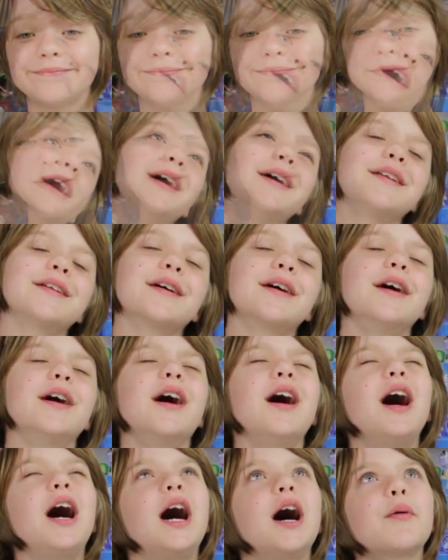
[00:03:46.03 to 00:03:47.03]
And
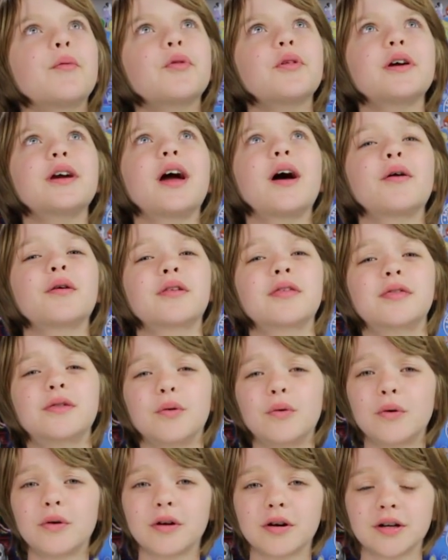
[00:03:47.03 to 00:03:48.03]
I really like how
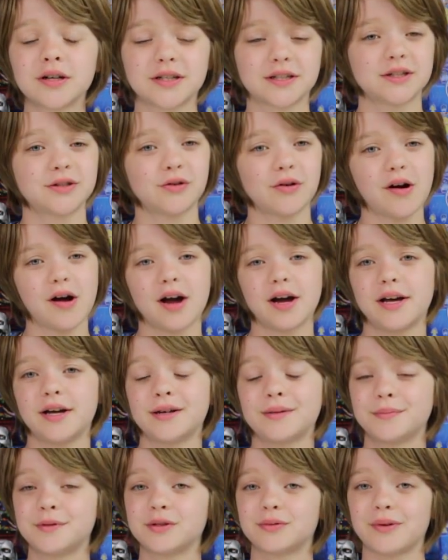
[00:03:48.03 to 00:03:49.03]
Thor
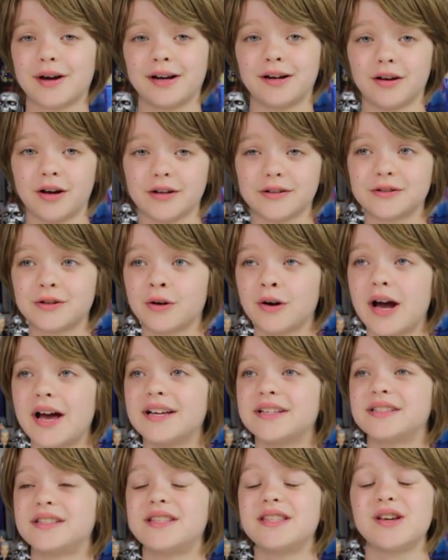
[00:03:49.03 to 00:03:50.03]
describes Ratatoskr
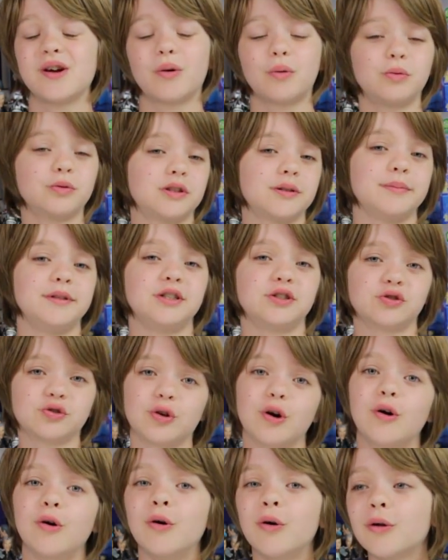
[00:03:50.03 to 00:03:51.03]
as the ultimate
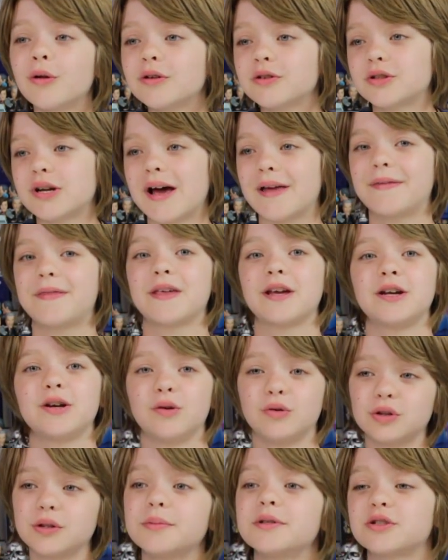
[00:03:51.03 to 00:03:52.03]
troll, as the
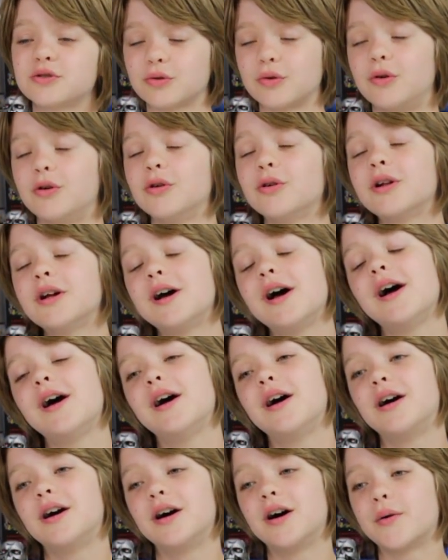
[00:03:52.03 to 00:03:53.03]
ultimate troll,
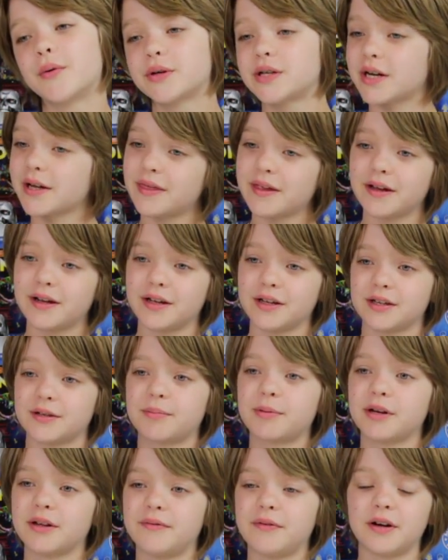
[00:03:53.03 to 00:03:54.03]
uh, which I think is
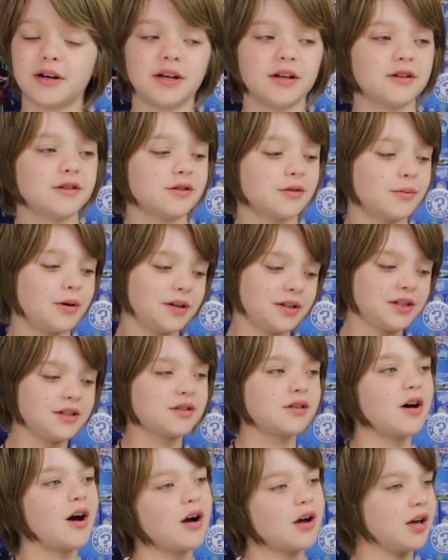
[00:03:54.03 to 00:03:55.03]
pretty funny. So while he's
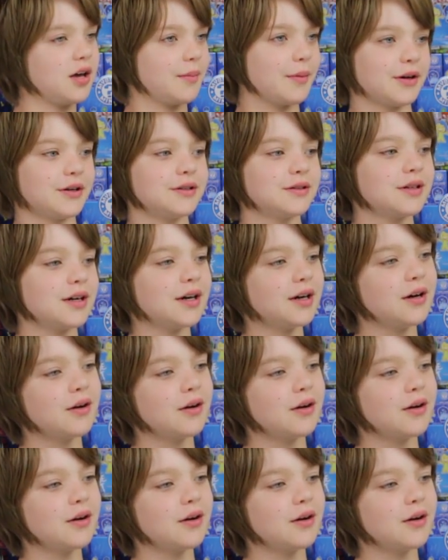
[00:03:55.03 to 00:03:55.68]
talking about